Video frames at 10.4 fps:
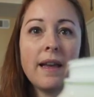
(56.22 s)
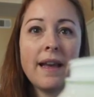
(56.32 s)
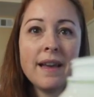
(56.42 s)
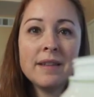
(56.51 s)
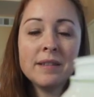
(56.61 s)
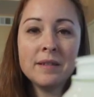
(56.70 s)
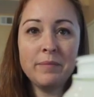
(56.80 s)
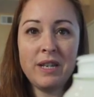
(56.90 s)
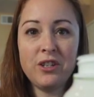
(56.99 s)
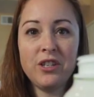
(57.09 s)
As
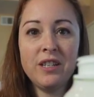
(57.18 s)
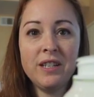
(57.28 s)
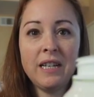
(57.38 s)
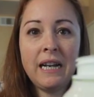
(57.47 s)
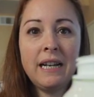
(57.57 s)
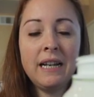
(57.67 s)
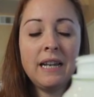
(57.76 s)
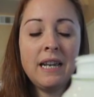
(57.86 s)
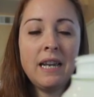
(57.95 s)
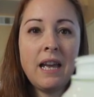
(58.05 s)
mentioned,
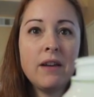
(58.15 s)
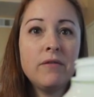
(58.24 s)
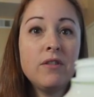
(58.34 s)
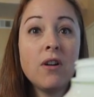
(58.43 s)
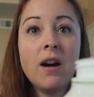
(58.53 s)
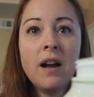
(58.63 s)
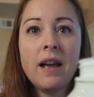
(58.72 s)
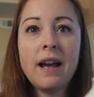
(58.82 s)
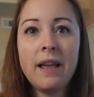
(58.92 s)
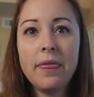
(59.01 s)
I have not
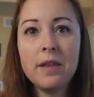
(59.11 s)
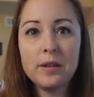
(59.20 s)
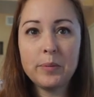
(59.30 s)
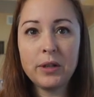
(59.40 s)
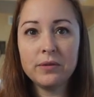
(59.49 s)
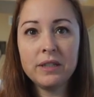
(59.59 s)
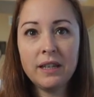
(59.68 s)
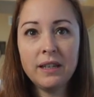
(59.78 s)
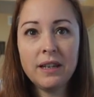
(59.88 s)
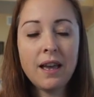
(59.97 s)
had this
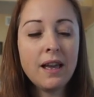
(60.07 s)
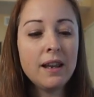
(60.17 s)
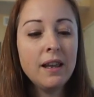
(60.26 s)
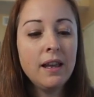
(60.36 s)
protein yet.